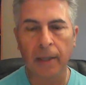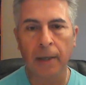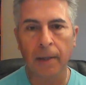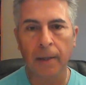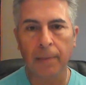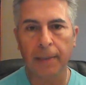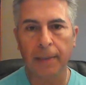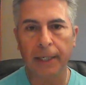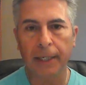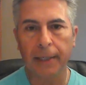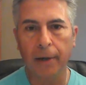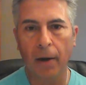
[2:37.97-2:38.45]

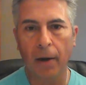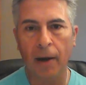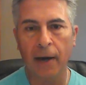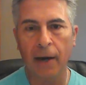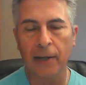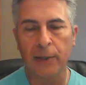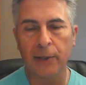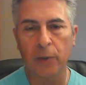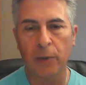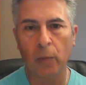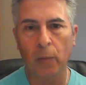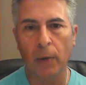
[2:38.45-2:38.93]

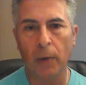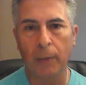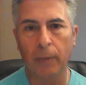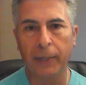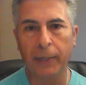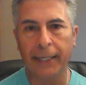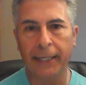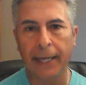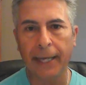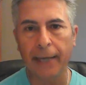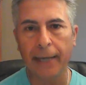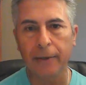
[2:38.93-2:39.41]
because when we
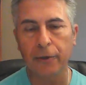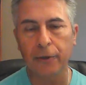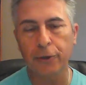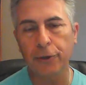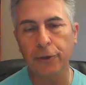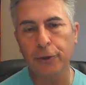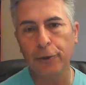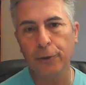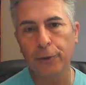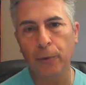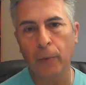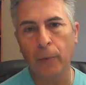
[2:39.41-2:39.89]
get to
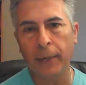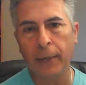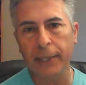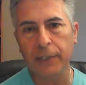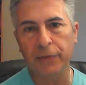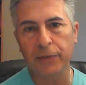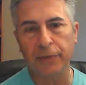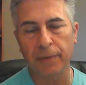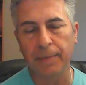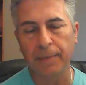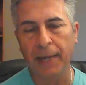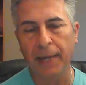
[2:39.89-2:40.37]
2 weeks
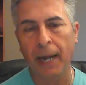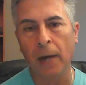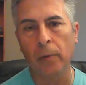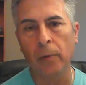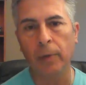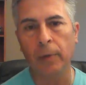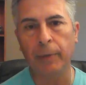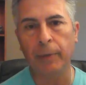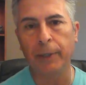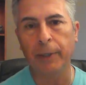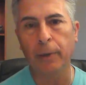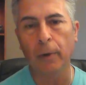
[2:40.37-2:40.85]
from now, when
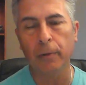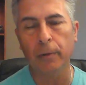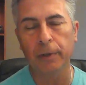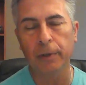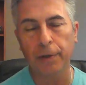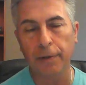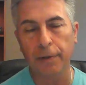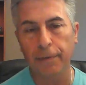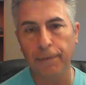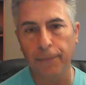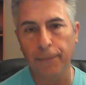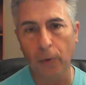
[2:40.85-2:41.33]
we go to the
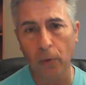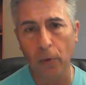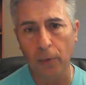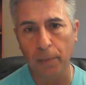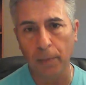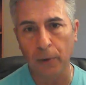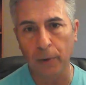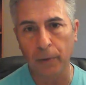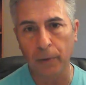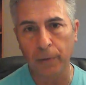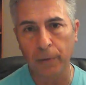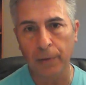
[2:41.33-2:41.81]
full
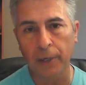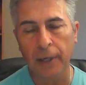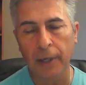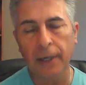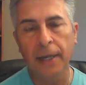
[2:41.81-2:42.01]
moon,